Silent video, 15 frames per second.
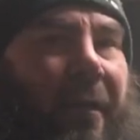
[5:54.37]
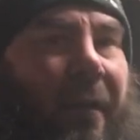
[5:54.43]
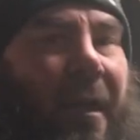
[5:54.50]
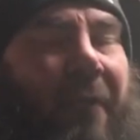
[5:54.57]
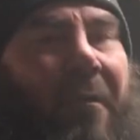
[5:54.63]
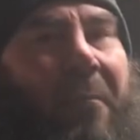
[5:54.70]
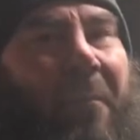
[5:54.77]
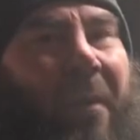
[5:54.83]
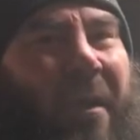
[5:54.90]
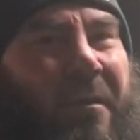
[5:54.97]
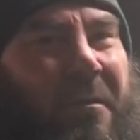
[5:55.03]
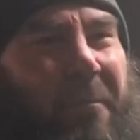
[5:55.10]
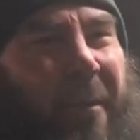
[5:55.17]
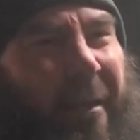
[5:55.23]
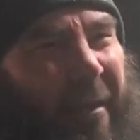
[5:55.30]
to 11
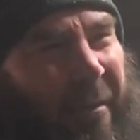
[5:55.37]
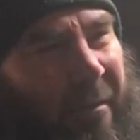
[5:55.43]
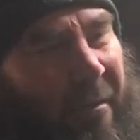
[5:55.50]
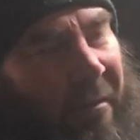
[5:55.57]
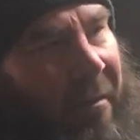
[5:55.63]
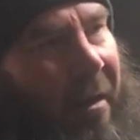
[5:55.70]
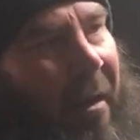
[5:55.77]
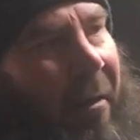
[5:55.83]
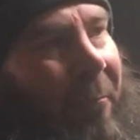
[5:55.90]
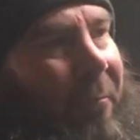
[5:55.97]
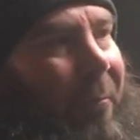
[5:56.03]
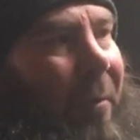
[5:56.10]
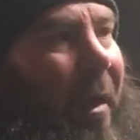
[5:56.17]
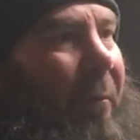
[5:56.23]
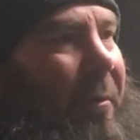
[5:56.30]
months, but
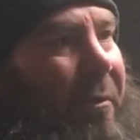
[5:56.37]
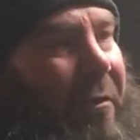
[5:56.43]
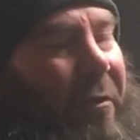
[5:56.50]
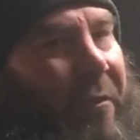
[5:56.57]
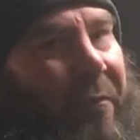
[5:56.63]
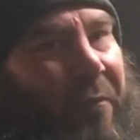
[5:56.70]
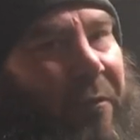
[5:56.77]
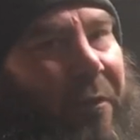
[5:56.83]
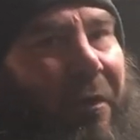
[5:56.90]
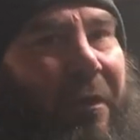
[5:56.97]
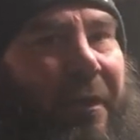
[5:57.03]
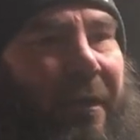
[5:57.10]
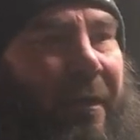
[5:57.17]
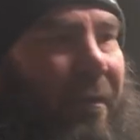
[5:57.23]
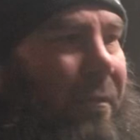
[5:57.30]
I'm probably shooting for a
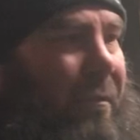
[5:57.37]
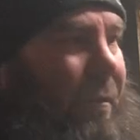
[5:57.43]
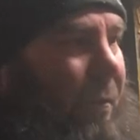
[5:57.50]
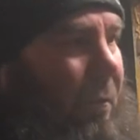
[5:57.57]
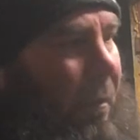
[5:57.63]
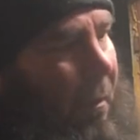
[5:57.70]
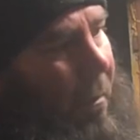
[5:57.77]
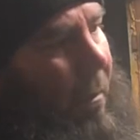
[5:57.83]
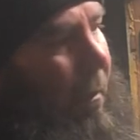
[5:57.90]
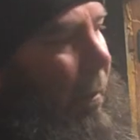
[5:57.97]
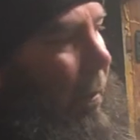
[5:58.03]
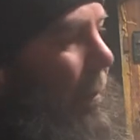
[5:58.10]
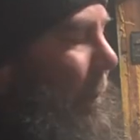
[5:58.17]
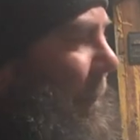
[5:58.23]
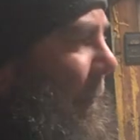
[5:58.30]
year. So who